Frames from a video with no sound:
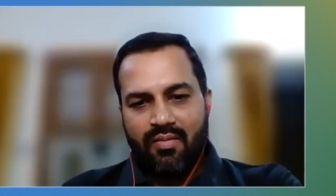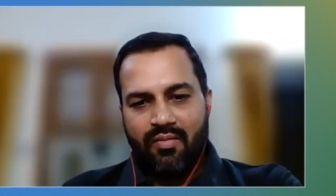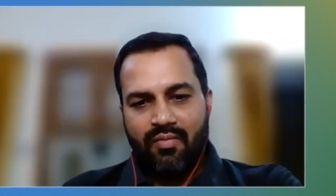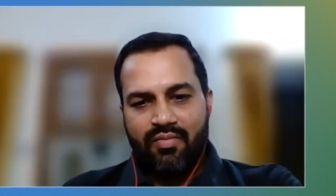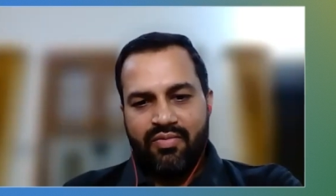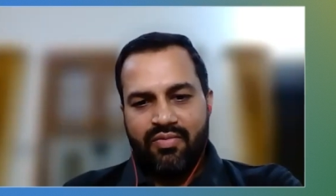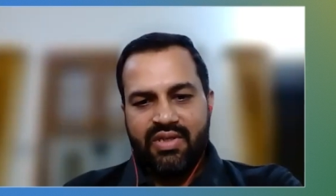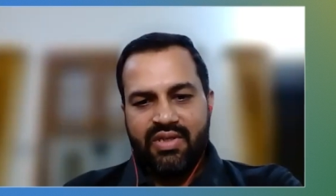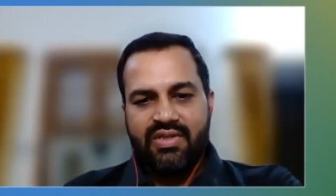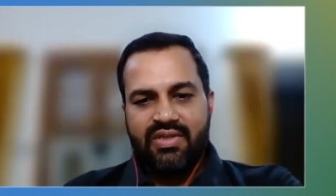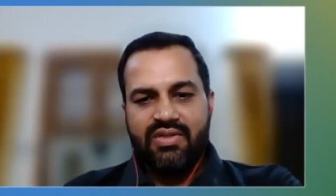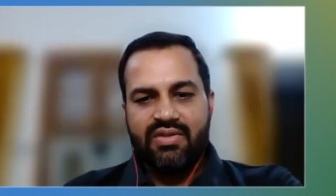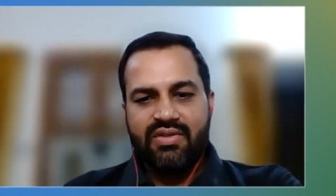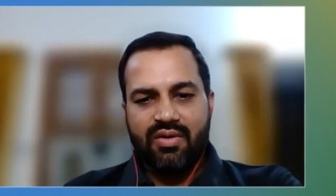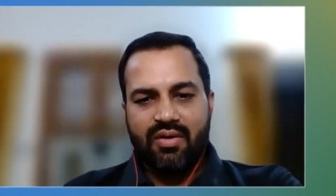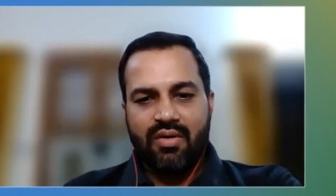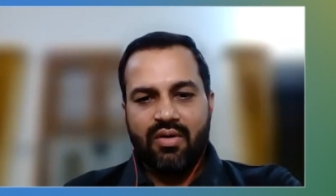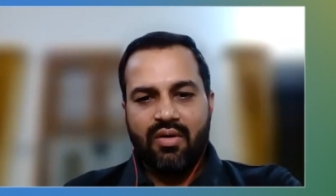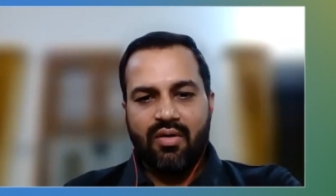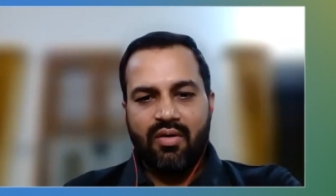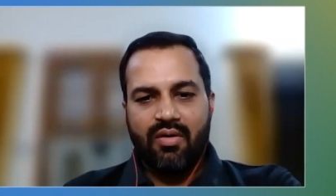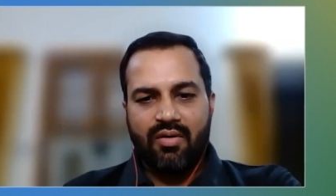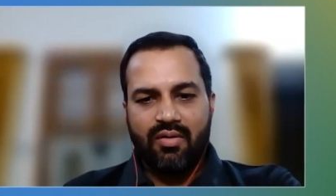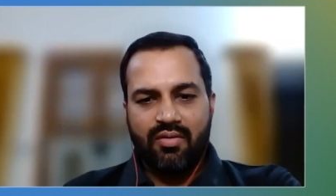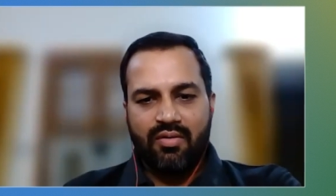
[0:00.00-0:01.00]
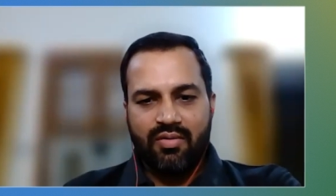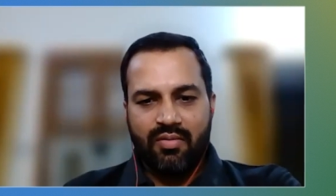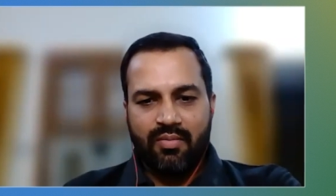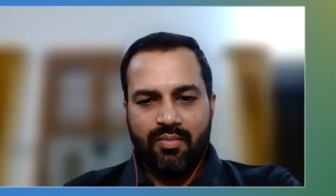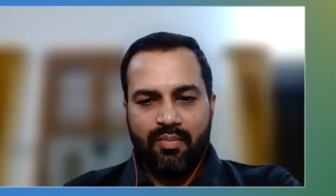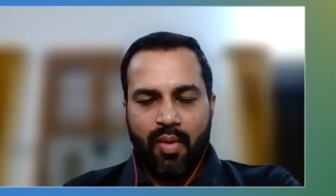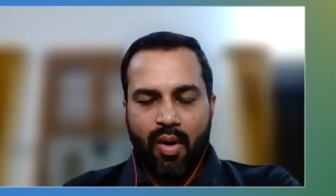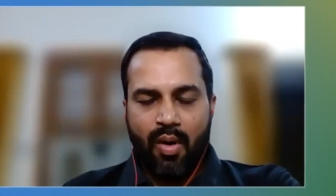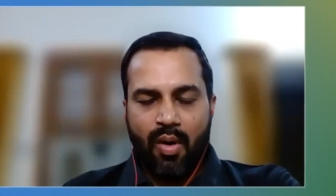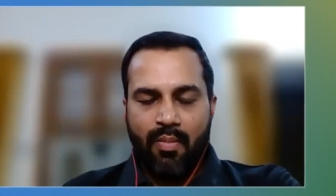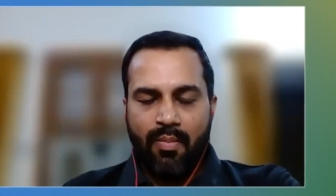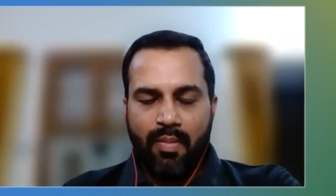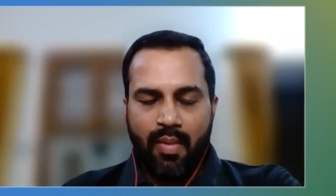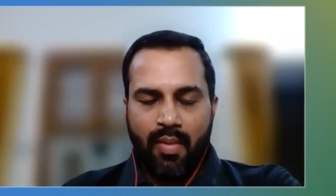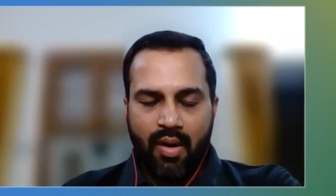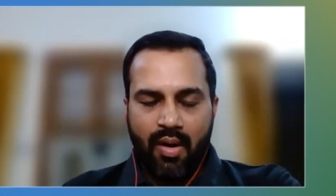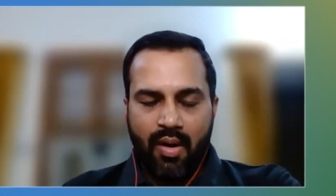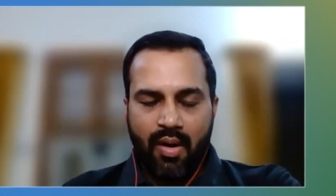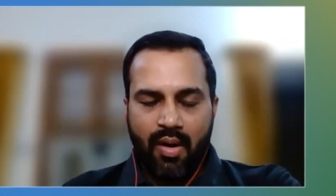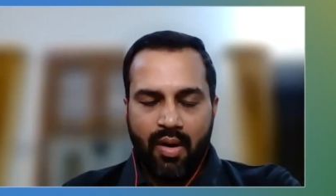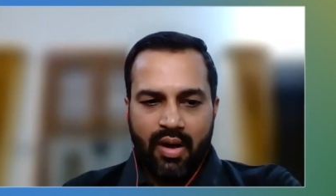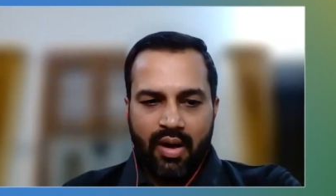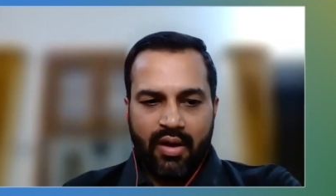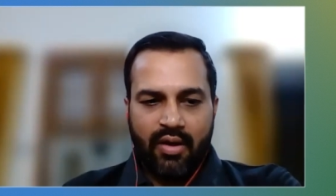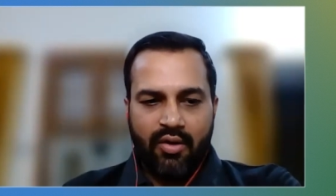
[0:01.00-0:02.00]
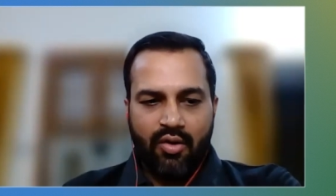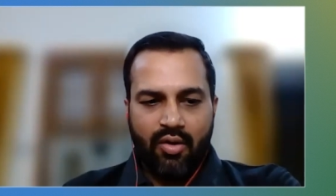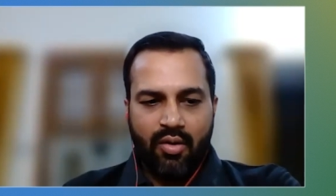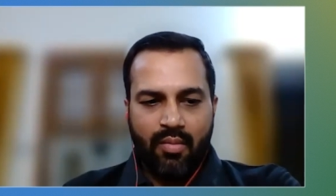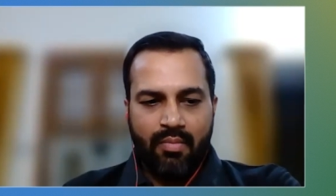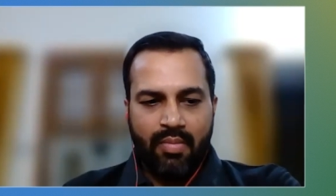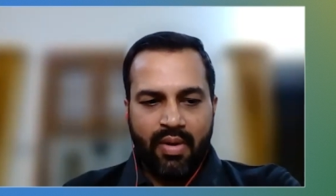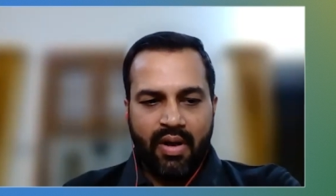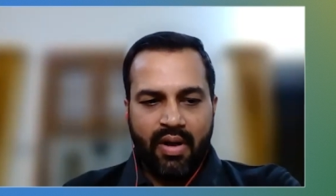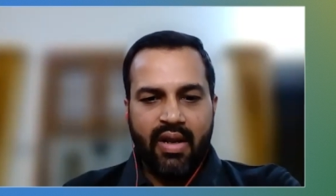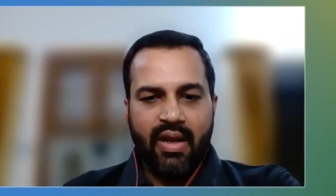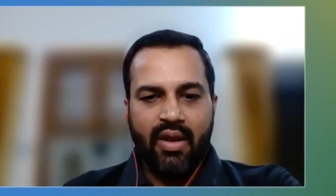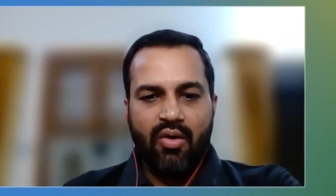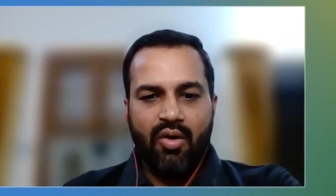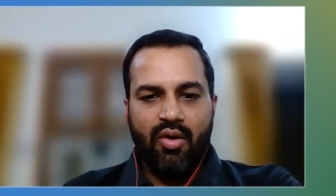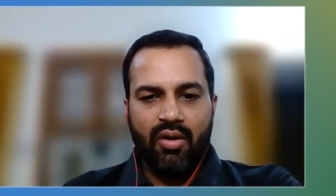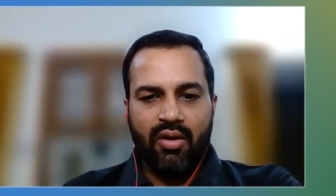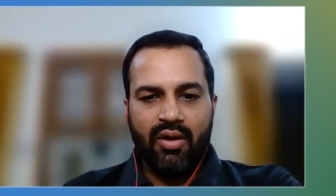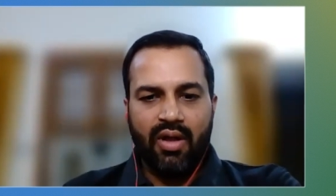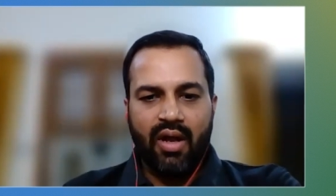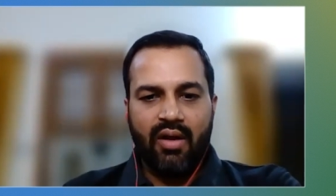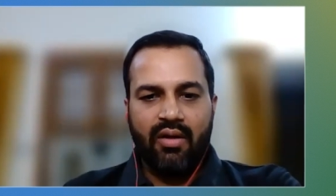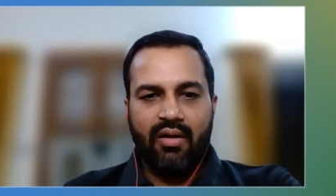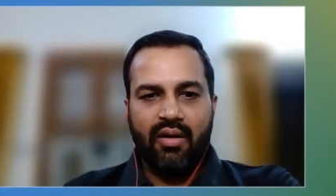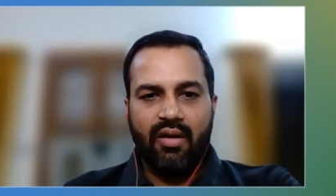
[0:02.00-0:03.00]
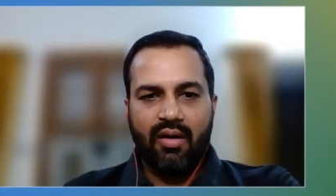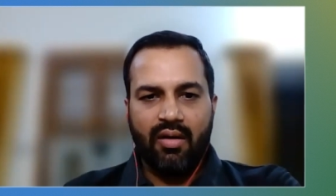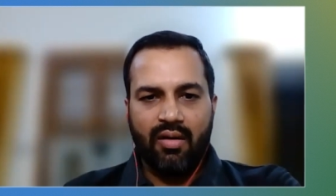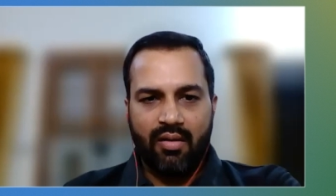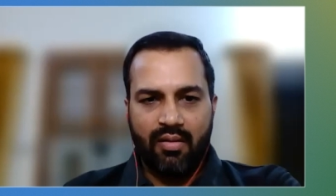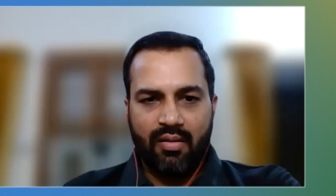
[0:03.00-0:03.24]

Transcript: Just uh, uh, like you know building on that uh,